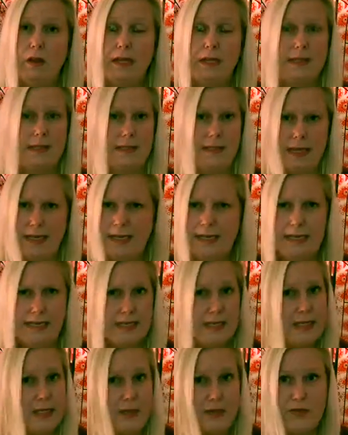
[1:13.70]
It's not
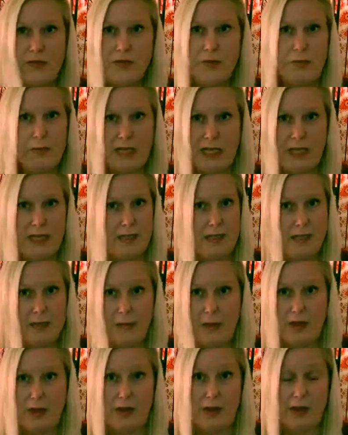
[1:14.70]
easy for me to
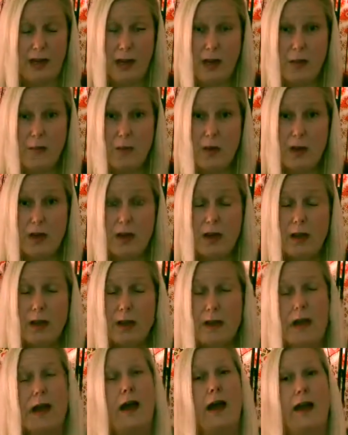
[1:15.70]
be on camera.
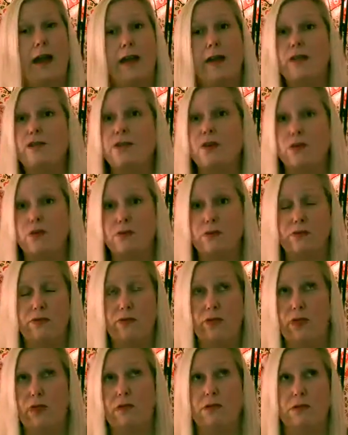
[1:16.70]
I don't
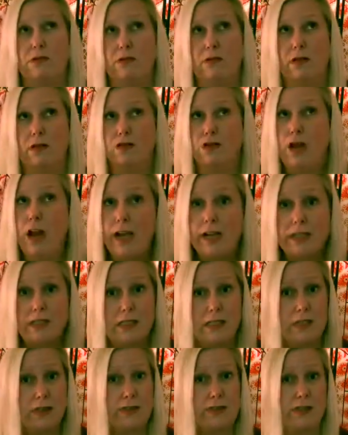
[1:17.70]
feel
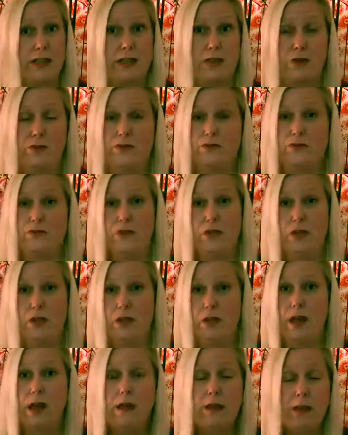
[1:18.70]
attractive. I don't
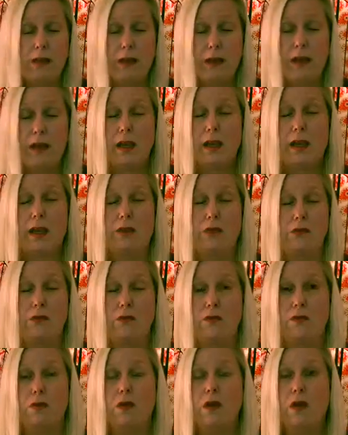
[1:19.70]
feel healthy. I
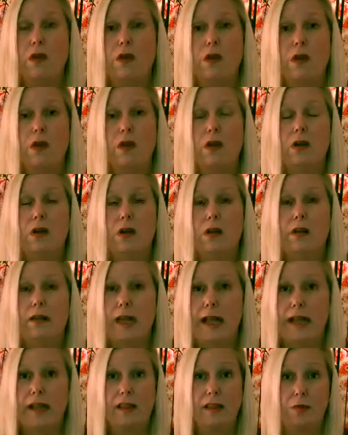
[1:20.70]
don't
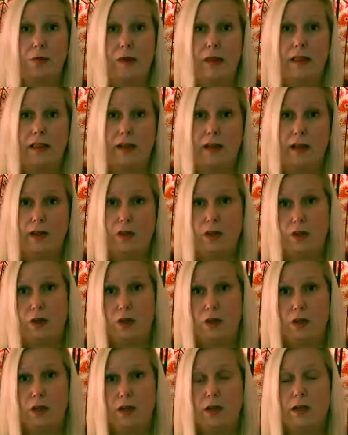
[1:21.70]
like the way that I
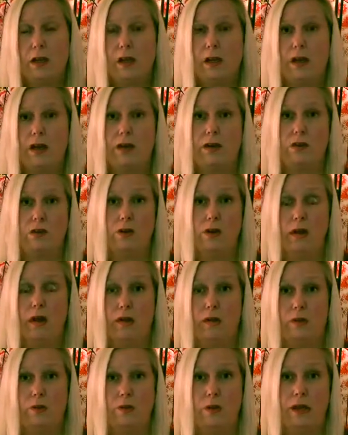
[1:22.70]
look, and I don't
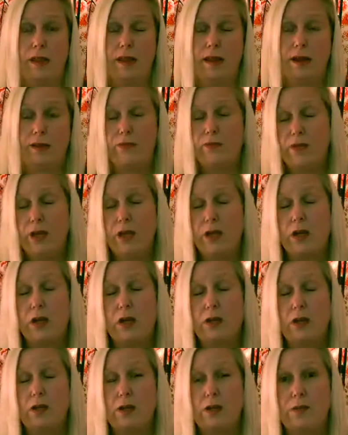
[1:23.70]
like the way that I
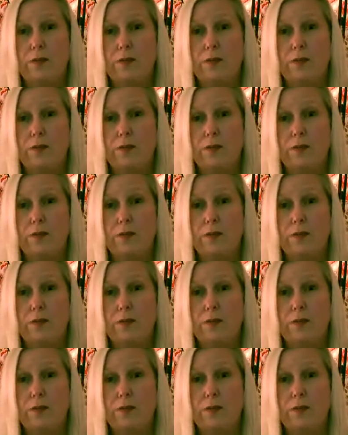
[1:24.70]
feel,